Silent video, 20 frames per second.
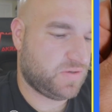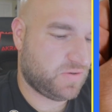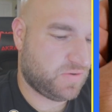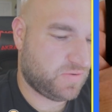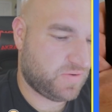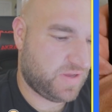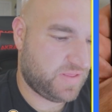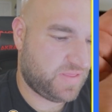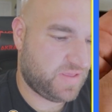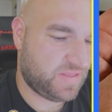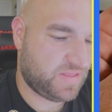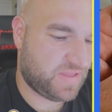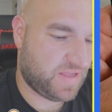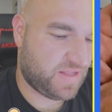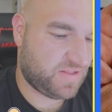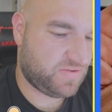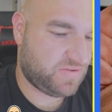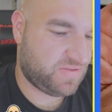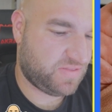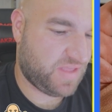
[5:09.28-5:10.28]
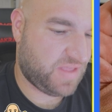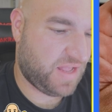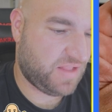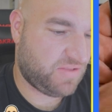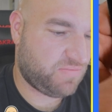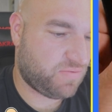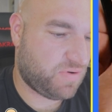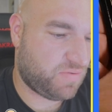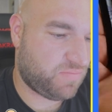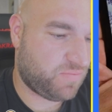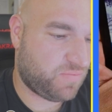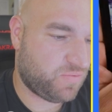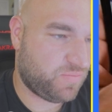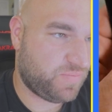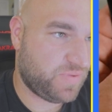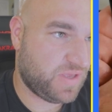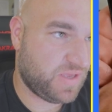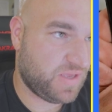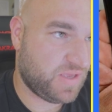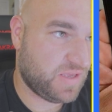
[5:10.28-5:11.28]
I think that's what will
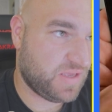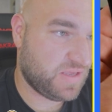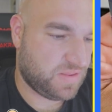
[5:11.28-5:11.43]
be